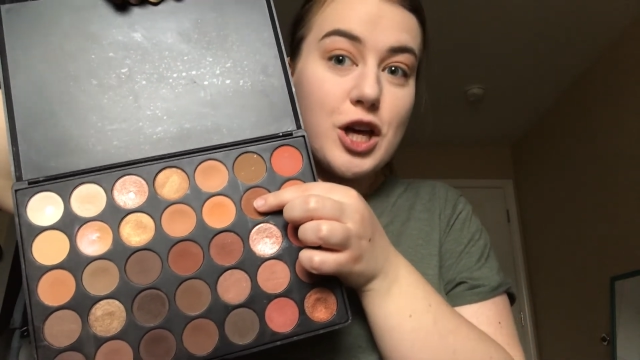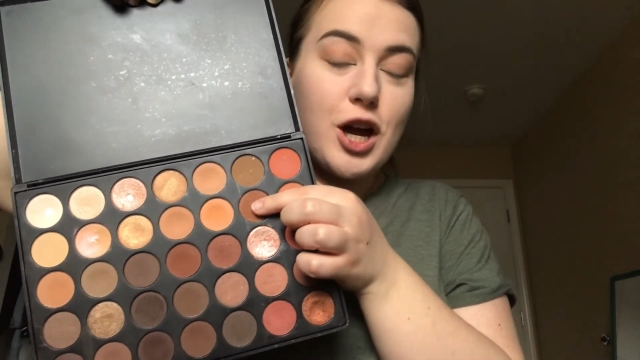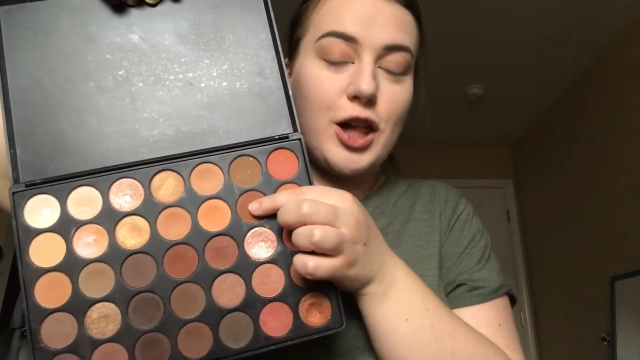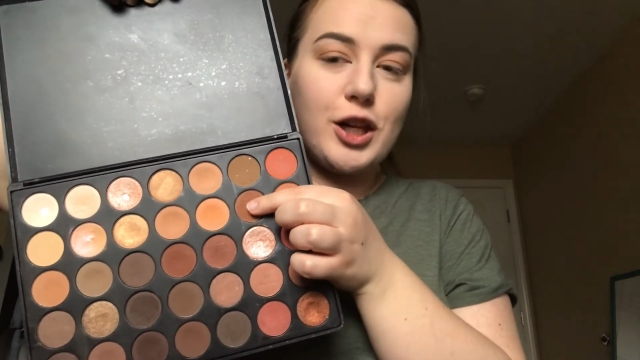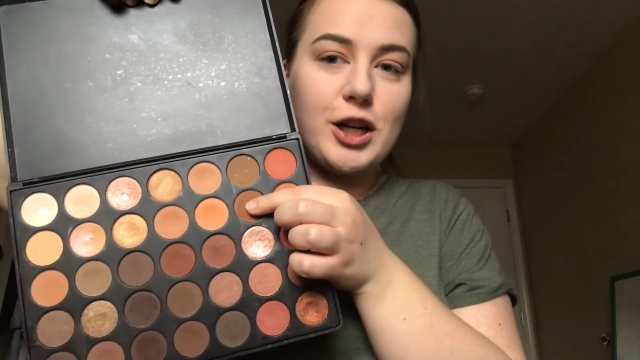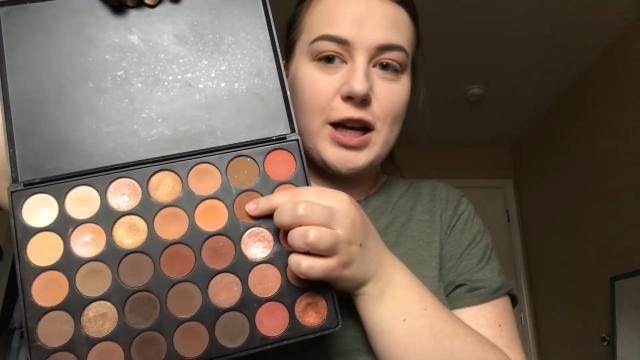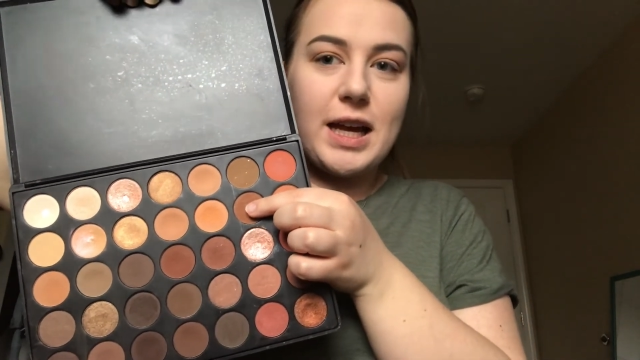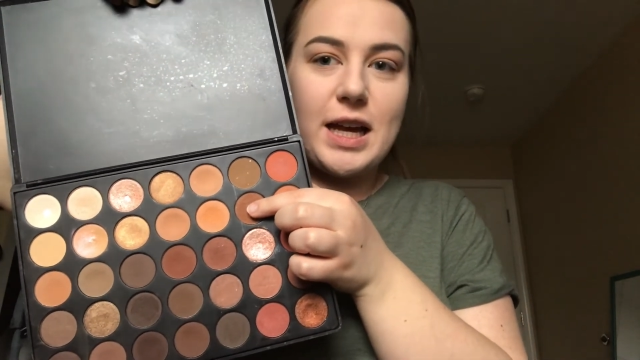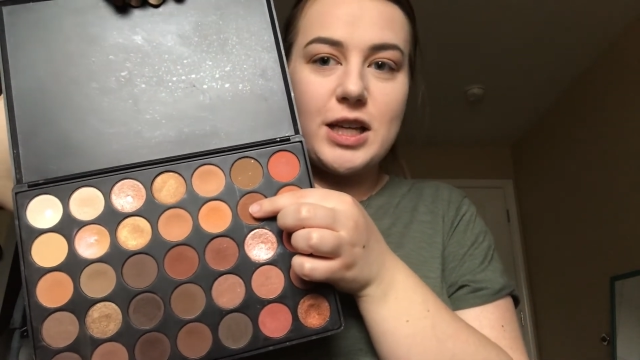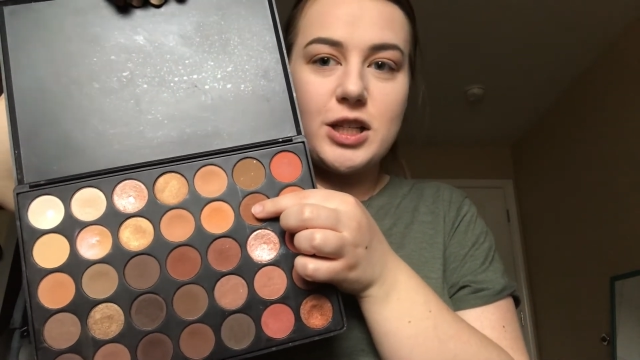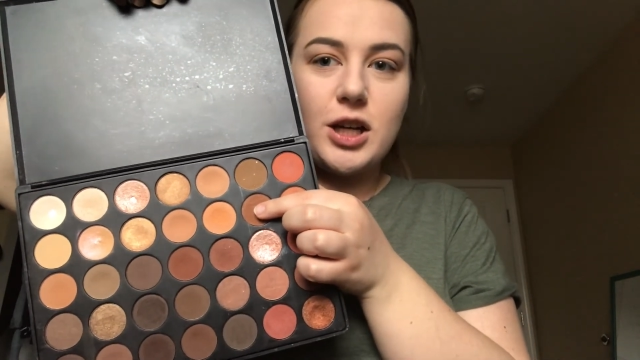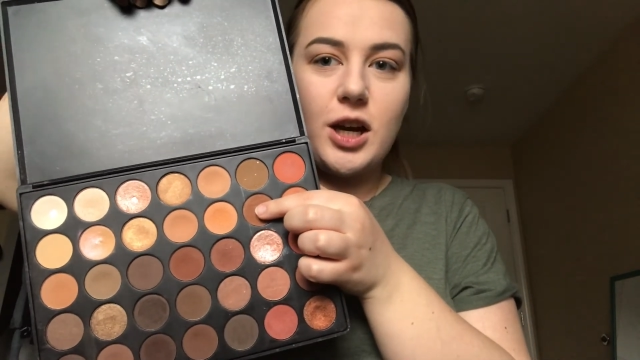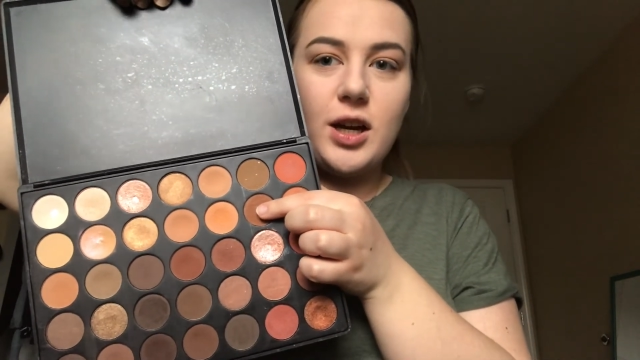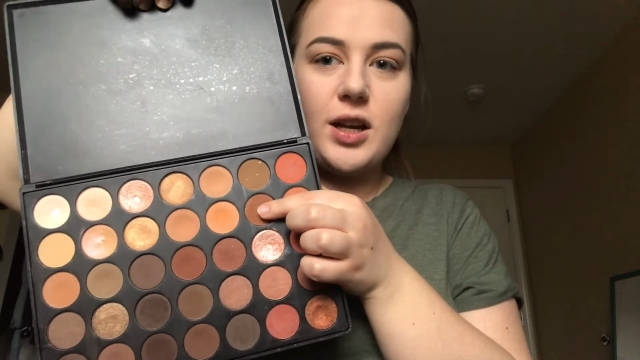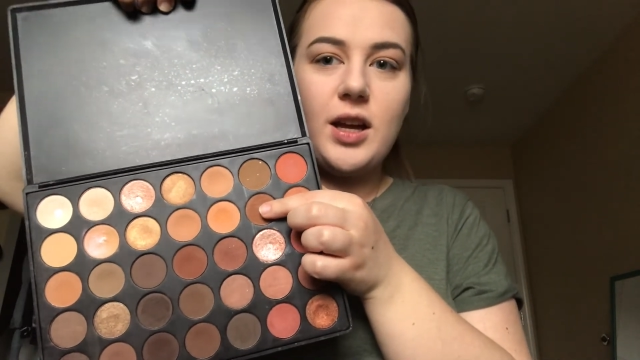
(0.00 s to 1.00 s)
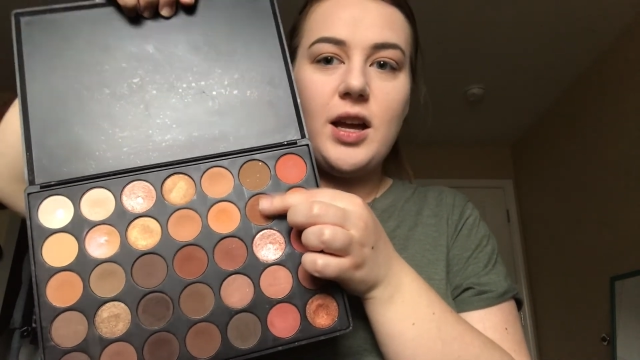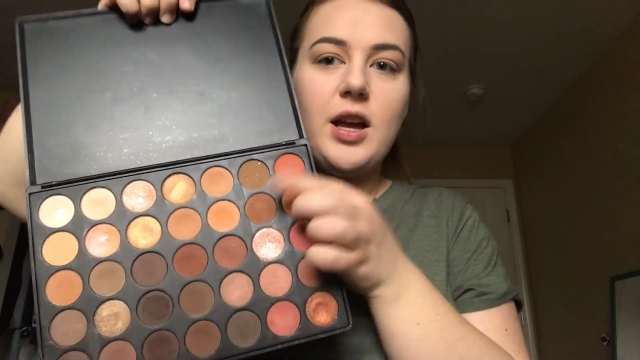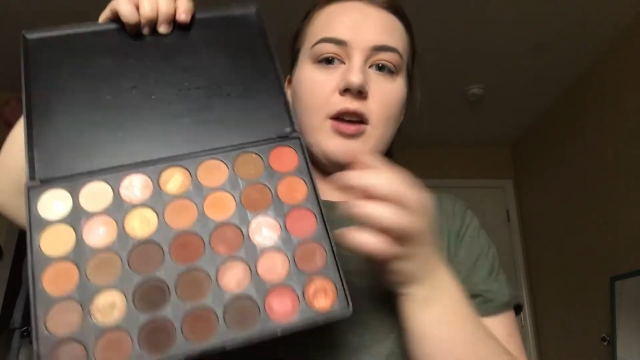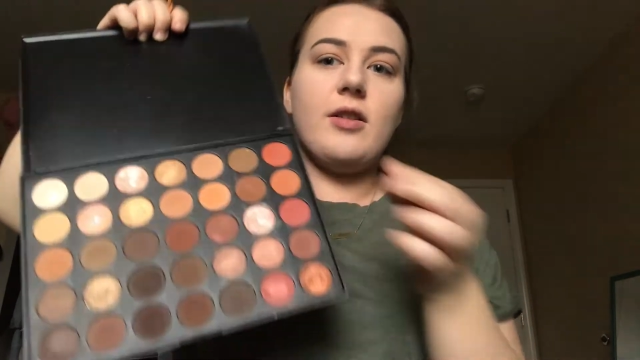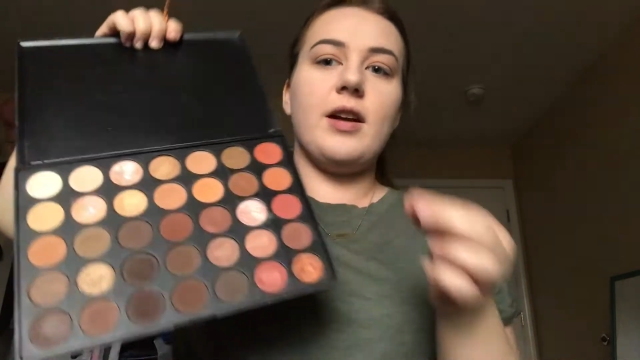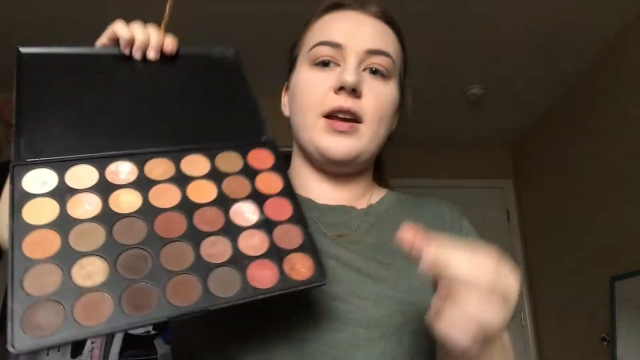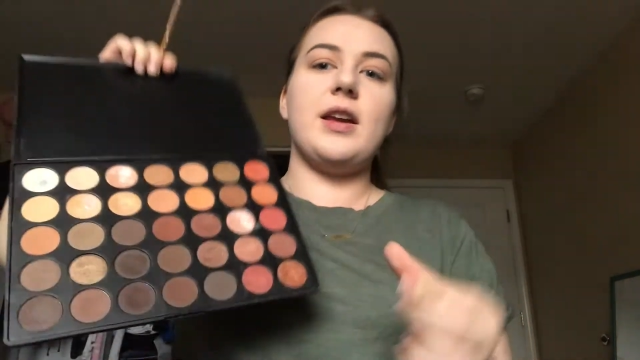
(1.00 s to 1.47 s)
color, I can't talk,
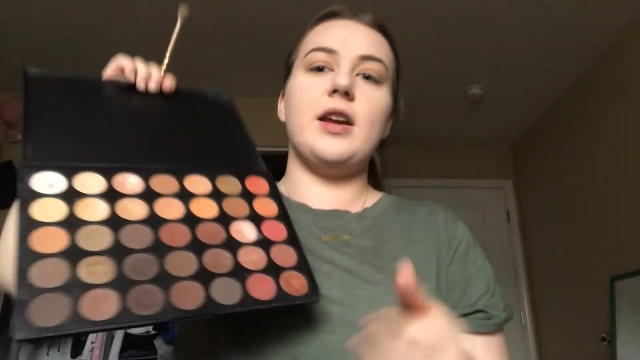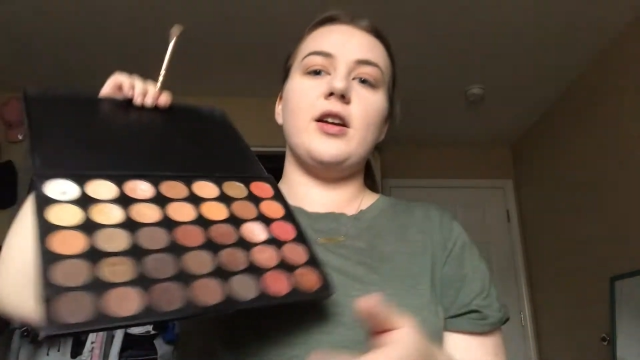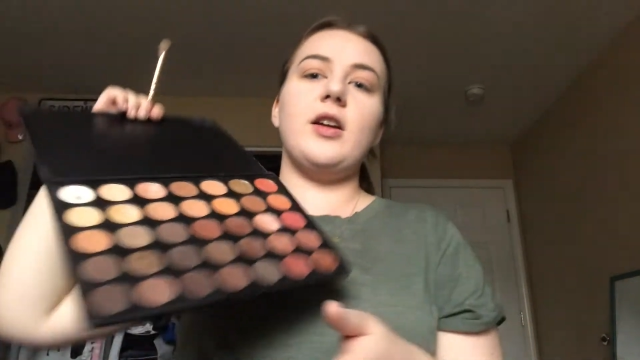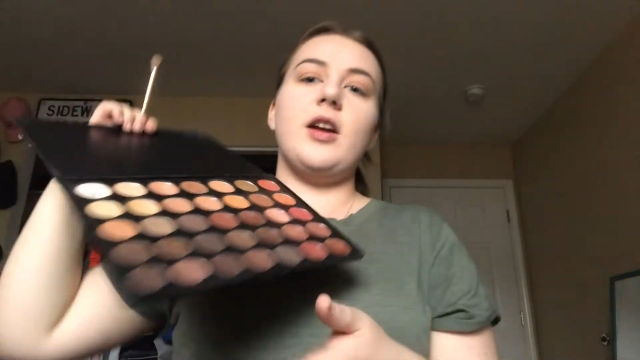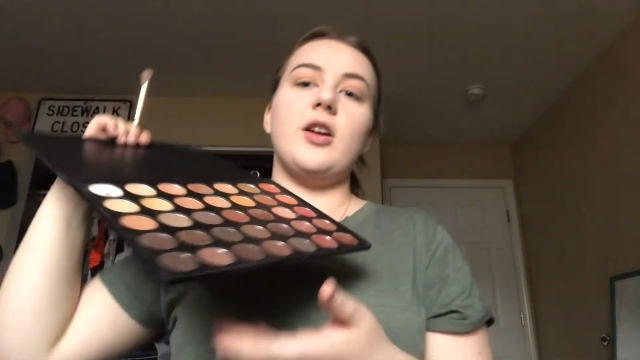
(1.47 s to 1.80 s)
right here,